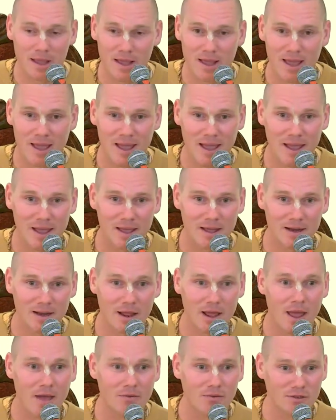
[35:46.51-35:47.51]
And
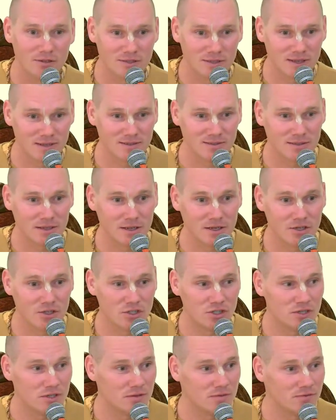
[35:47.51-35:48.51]
ever since then,
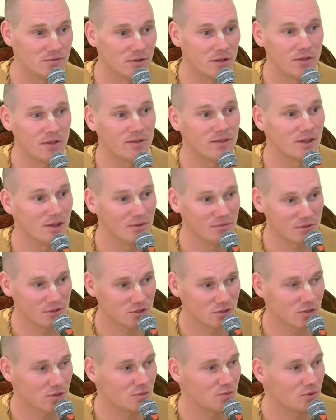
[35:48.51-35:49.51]
she fell in love with
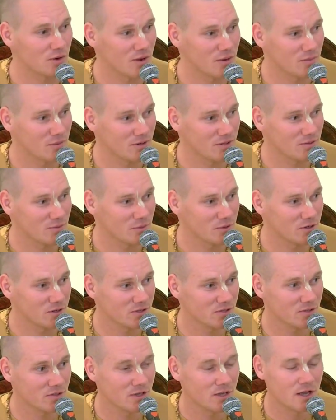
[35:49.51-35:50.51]
Srila Prabhupada's
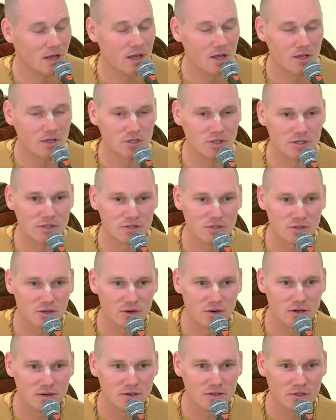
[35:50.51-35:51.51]
books.
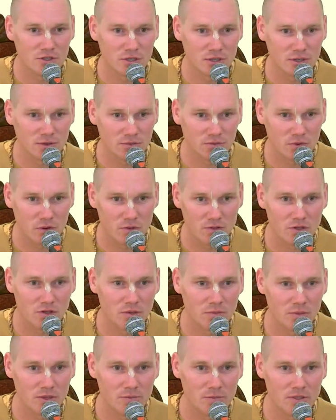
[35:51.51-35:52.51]
She wrote to the
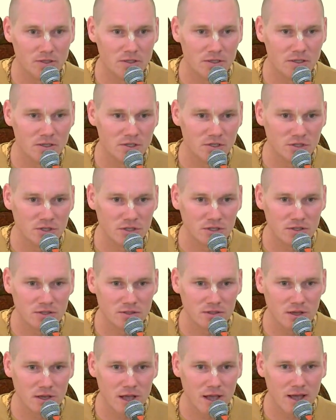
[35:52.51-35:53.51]
BBT.
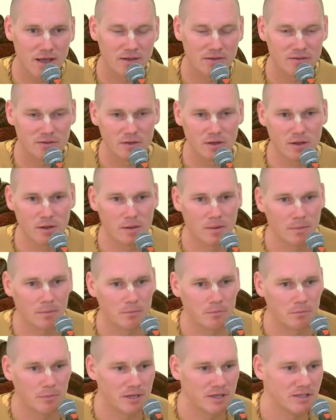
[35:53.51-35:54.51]
Has a
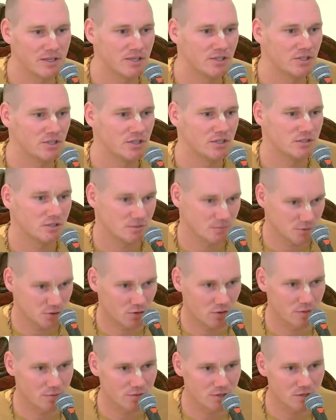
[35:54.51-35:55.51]
BTG
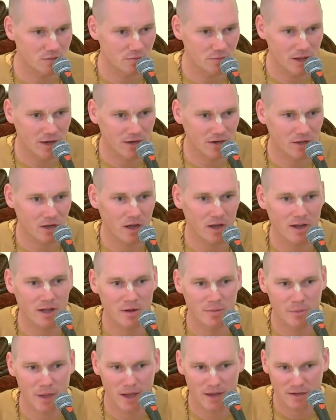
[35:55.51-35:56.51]
subscription, Back to Godhead
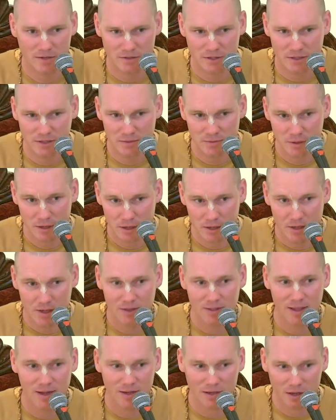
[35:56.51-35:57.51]
magazine,
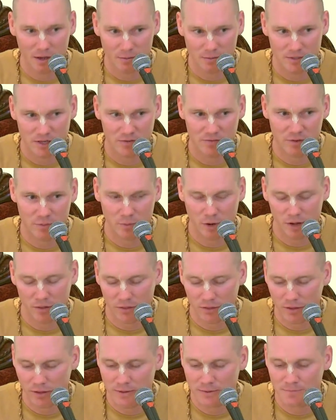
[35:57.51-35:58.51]
that comes every month.
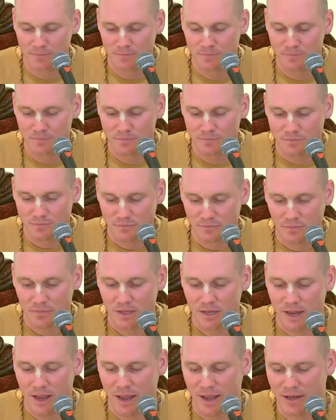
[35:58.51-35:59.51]

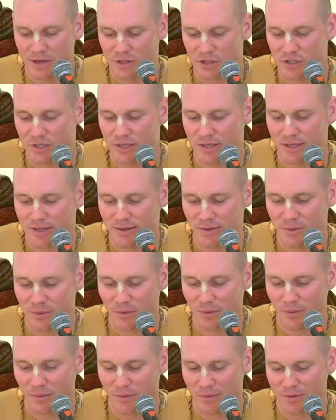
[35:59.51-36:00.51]
And
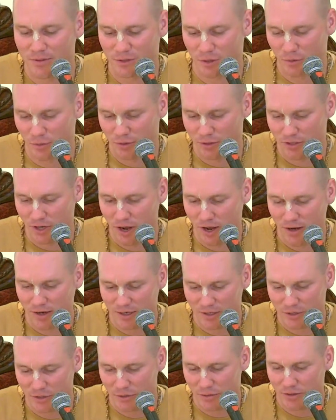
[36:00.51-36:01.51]
so we're
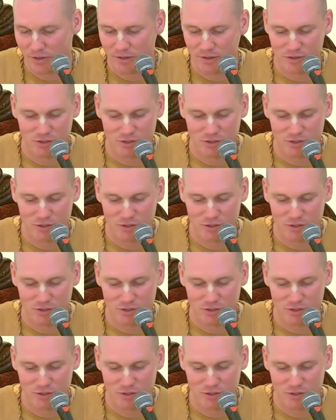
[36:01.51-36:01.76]
talking to her.